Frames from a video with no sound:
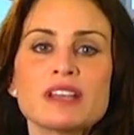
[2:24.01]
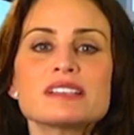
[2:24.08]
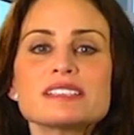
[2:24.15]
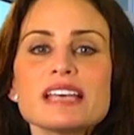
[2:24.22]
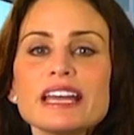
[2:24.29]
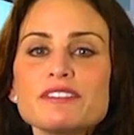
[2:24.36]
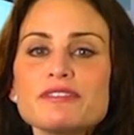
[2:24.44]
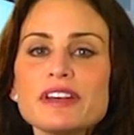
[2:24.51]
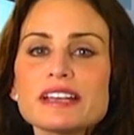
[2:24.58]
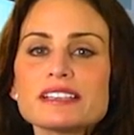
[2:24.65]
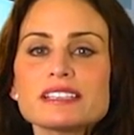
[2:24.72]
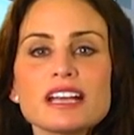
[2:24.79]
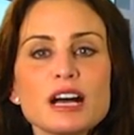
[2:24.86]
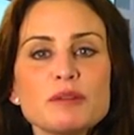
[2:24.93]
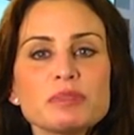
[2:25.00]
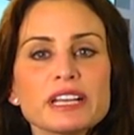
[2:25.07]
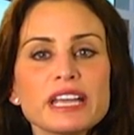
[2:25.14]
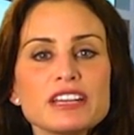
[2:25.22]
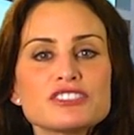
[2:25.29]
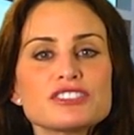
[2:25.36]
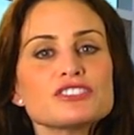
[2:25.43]
Side effects and
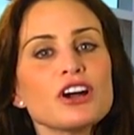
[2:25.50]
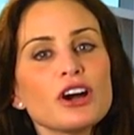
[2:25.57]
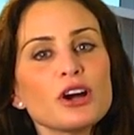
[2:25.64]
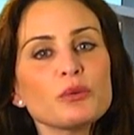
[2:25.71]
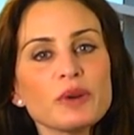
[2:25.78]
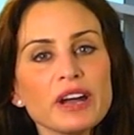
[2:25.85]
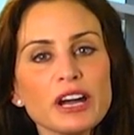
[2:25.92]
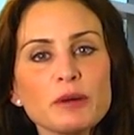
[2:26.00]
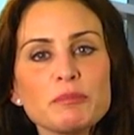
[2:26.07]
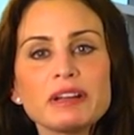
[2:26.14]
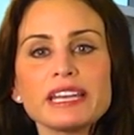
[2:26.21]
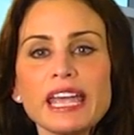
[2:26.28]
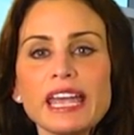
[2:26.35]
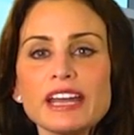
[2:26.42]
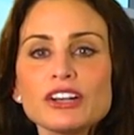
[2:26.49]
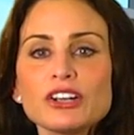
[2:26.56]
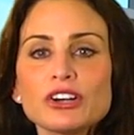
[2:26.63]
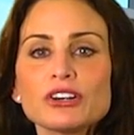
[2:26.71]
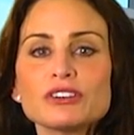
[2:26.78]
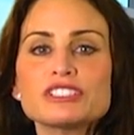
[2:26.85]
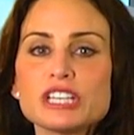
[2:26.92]
complications are rare but can
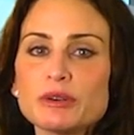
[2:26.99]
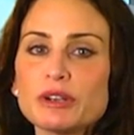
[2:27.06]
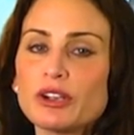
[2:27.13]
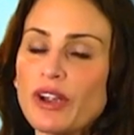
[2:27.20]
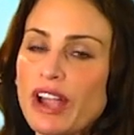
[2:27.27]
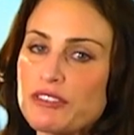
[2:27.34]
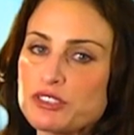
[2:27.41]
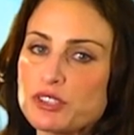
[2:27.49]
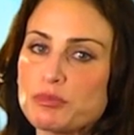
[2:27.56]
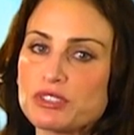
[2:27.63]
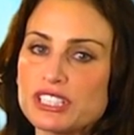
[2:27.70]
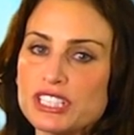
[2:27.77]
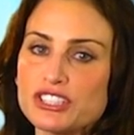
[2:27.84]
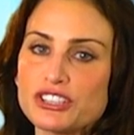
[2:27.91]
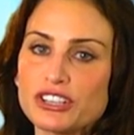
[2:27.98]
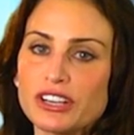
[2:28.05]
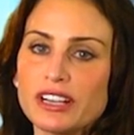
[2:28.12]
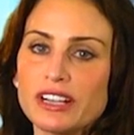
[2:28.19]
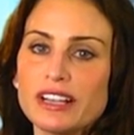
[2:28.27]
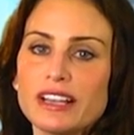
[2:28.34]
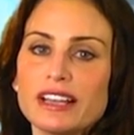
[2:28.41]
occur during or after the
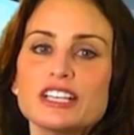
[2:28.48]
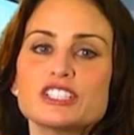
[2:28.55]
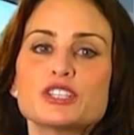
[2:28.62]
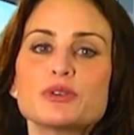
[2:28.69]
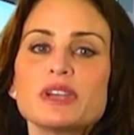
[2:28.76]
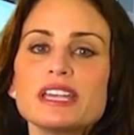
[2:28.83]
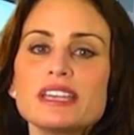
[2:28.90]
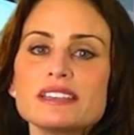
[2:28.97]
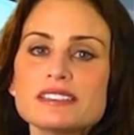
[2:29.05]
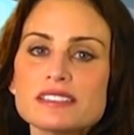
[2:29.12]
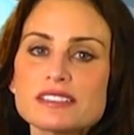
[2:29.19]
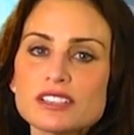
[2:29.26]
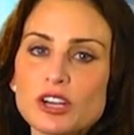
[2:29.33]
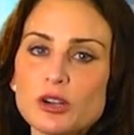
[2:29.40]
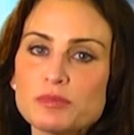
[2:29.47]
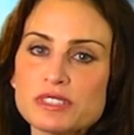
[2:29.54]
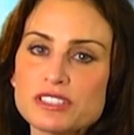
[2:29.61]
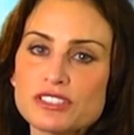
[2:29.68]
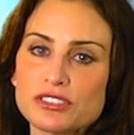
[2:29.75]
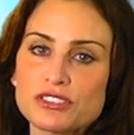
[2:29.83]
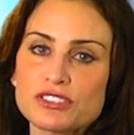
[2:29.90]
procedure. To ease the scope's
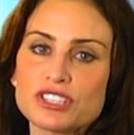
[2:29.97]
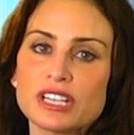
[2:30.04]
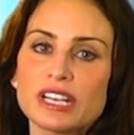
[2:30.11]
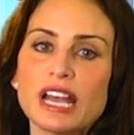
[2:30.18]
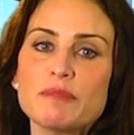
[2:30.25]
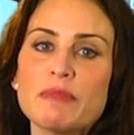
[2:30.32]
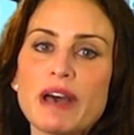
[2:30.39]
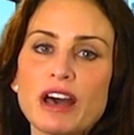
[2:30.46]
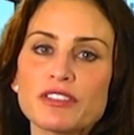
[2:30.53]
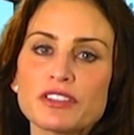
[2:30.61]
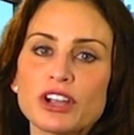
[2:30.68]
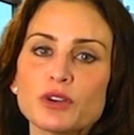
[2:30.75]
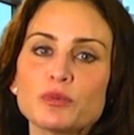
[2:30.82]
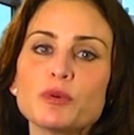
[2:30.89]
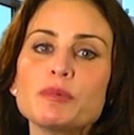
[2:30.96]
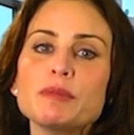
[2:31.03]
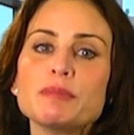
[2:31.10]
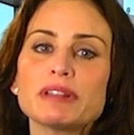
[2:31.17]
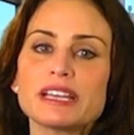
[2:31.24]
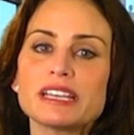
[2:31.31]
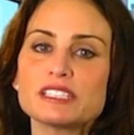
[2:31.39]
insertion, a mouthguard will be
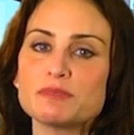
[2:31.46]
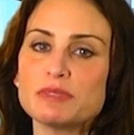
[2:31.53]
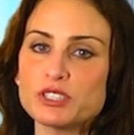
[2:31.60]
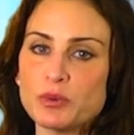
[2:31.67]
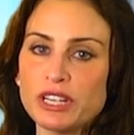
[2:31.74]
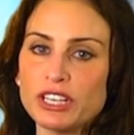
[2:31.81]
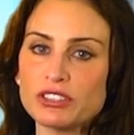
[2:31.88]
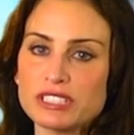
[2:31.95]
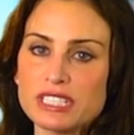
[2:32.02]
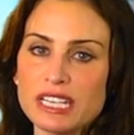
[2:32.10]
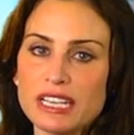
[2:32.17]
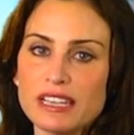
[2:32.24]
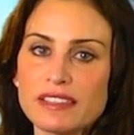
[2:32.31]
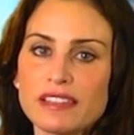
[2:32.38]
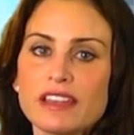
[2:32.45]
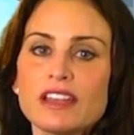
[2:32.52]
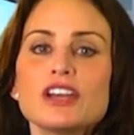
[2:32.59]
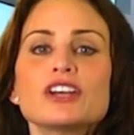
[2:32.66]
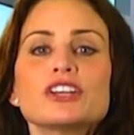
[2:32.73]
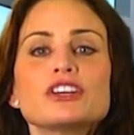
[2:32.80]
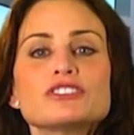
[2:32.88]
placed between your teeth.
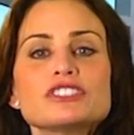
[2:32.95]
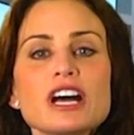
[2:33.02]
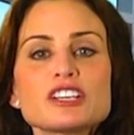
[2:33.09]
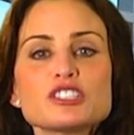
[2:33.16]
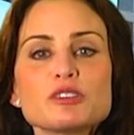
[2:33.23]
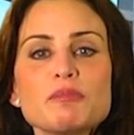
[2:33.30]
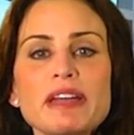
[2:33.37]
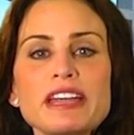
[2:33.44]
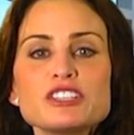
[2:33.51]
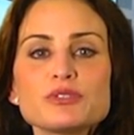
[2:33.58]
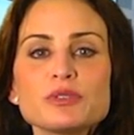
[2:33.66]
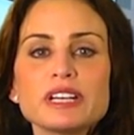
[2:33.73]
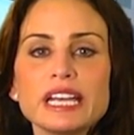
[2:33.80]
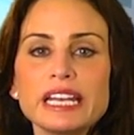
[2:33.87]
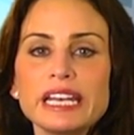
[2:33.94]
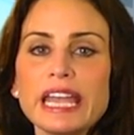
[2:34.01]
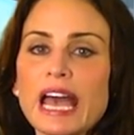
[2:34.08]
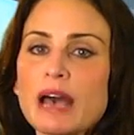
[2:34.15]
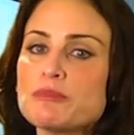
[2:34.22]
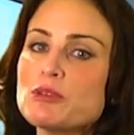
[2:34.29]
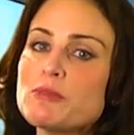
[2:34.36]
Your doctor may treat any
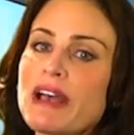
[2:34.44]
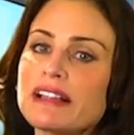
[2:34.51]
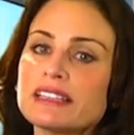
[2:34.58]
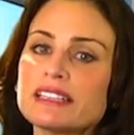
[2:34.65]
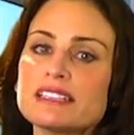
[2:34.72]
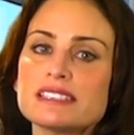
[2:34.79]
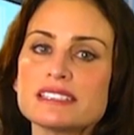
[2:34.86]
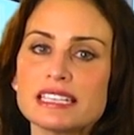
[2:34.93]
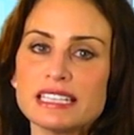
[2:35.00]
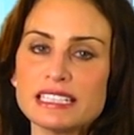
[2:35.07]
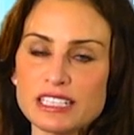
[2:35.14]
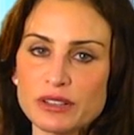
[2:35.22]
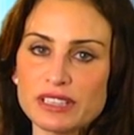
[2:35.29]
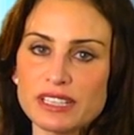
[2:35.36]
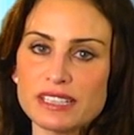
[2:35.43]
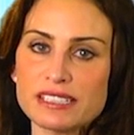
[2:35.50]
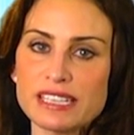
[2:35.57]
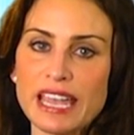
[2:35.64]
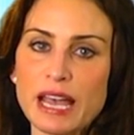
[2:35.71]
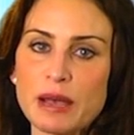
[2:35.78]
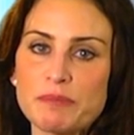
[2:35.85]
abnormalities seen during the
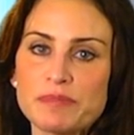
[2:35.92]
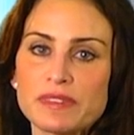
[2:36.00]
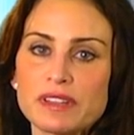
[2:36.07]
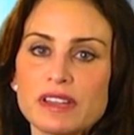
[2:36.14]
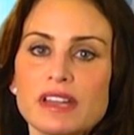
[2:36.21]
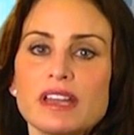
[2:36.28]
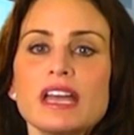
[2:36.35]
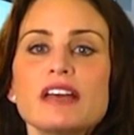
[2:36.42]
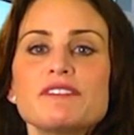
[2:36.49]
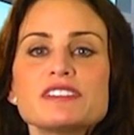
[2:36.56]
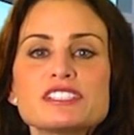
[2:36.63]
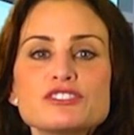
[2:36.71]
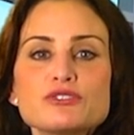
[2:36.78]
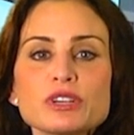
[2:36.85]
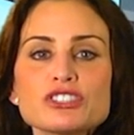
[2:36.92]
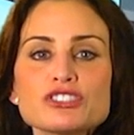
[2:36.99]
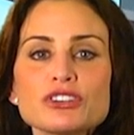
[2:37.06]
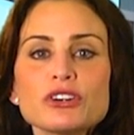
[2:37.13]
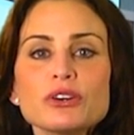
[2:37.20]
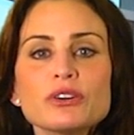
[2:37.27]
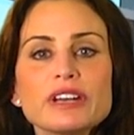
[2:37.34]
exam. If a
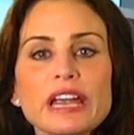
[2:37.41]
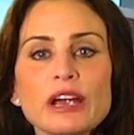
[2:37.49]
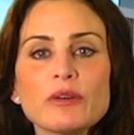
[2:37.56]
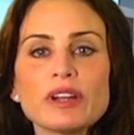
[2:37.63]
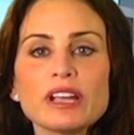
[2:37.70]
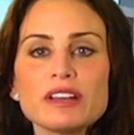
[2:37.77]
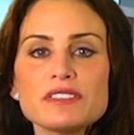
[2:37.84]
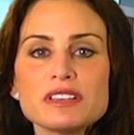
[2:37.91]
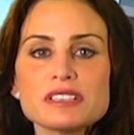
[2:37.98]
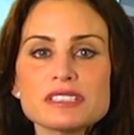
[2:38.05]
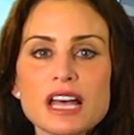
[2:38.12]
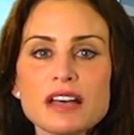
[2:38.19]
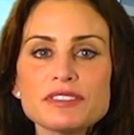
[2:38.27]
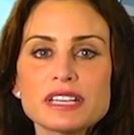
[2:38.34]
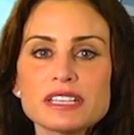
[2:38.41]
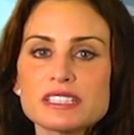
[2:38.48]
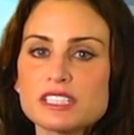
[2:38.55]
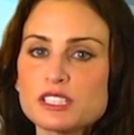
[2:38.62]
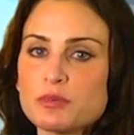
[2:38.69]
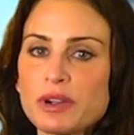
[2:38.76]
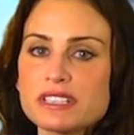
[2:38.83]
stricture or narrowing of the esophagus
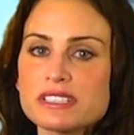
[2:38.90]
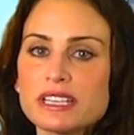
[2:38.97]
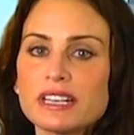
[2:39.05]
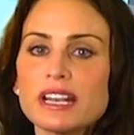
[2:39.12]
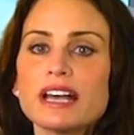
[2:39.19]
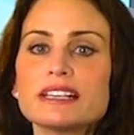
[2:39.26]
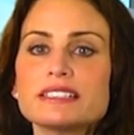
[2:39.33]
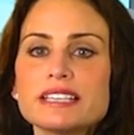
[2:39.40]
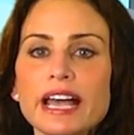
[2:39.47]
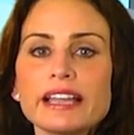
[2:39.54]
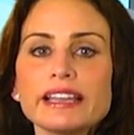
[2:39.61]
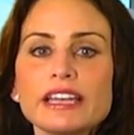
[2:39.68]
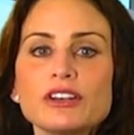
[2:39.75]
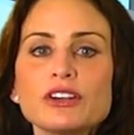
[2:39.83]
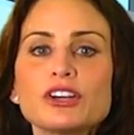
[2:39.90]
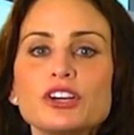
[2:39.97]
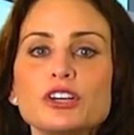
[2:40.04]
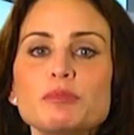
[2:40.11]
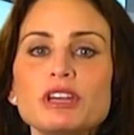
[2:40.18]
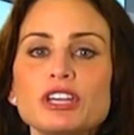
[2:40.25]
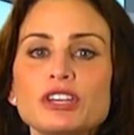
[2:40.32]
is present, a dilator
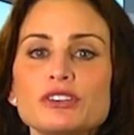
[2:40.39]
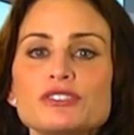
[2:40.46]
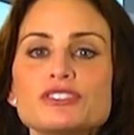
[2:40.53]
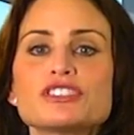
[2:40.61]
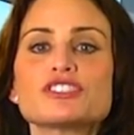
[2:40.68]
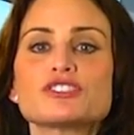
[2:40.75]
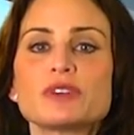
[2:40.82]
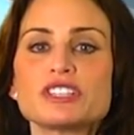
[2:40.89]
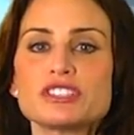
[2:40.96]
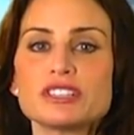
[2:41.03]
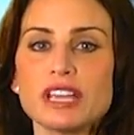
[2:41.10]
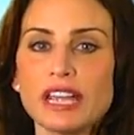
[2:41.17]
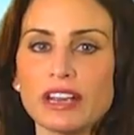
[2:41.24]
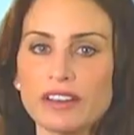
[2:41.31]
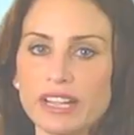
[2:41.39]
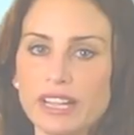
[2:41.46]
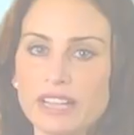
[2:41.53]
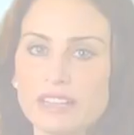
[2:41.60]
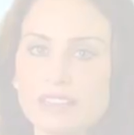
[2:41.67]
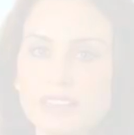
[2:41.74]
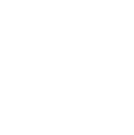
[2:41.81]
could be used to stretch the
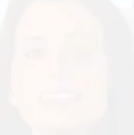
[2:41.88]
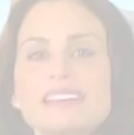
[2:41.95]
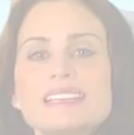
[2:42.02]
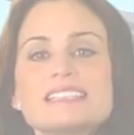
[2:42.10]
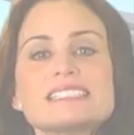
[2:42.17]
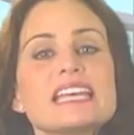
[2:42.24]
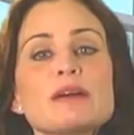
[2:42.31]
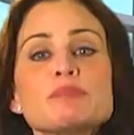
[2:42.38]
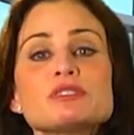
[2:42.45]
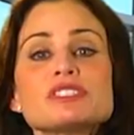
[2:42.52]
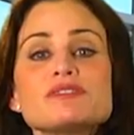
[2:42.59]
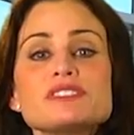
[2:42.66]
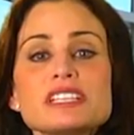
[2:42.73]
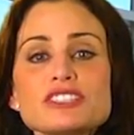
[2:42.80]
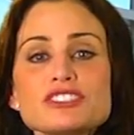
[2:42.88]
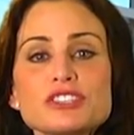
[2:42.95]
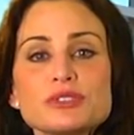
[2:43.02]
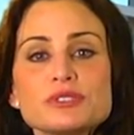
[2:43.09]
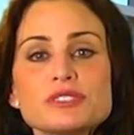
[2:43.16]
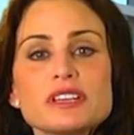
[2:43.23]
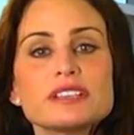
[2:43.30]
area. Samples of
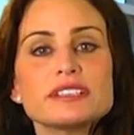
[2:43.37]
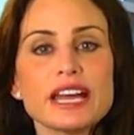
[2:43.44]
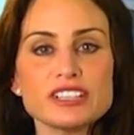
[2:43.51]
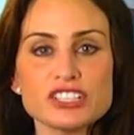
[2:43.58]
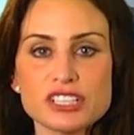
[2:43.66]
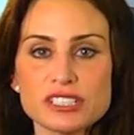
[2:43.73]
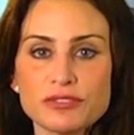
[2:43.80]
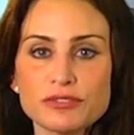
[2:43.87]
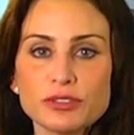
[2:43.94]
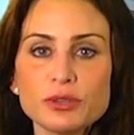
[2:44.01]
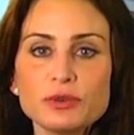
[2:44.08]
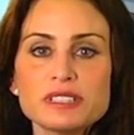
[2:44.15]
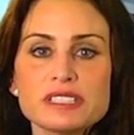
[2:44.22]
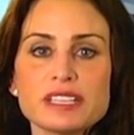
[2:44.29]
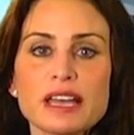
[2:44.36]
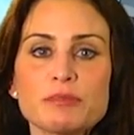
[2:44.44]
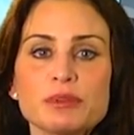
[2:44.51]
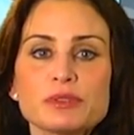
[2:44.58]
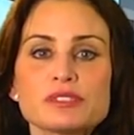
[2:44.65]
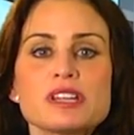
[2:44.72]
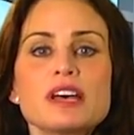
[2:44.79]
tissues, digestive fluid
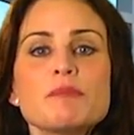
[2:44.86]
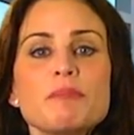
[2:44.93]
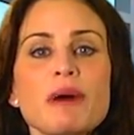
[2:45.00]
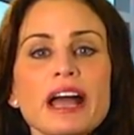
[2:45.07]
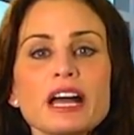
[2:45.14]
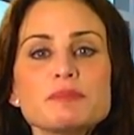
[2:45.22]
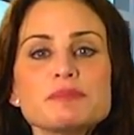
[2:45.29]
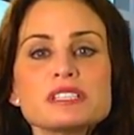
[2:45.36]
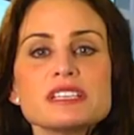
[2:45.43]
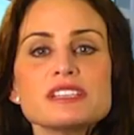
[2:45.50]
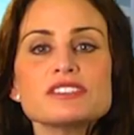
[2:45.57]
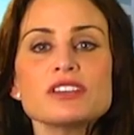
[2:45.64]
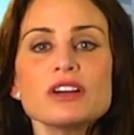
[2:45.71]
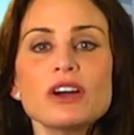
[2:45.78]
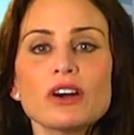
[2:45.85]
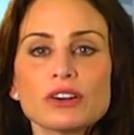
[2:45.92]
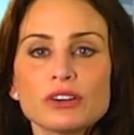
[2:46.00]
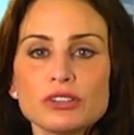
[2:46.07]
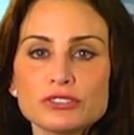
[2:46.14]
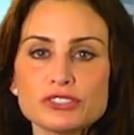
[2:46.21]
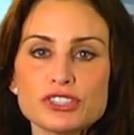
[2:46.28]
samples, biopsies, or
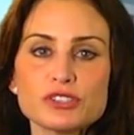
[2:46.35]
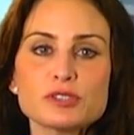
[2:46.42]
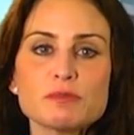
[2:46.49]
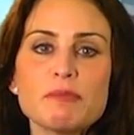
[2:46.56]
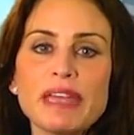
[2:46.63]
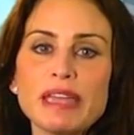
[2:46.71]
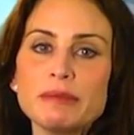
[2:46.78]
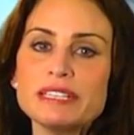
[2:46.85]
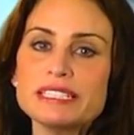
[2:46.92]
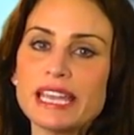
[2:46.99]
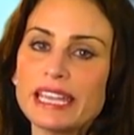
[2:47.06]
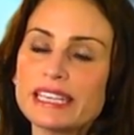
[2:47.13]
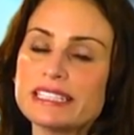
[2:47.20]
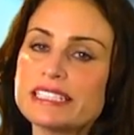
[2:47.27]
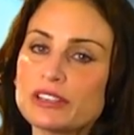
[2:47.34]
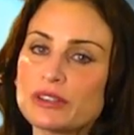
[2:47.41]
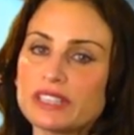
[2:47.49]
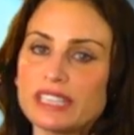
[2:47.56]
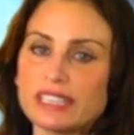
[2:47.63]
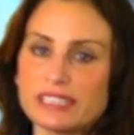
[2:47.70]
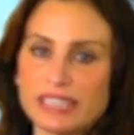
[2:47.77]
cultures may be taken
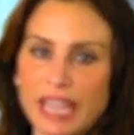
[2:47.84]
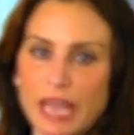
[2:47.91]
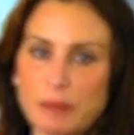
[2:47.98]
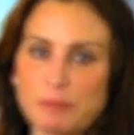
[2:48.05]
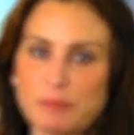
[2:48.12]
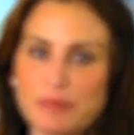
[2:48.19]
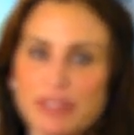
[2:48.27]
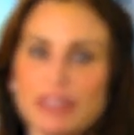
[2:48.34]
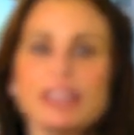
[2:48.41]
during the exam.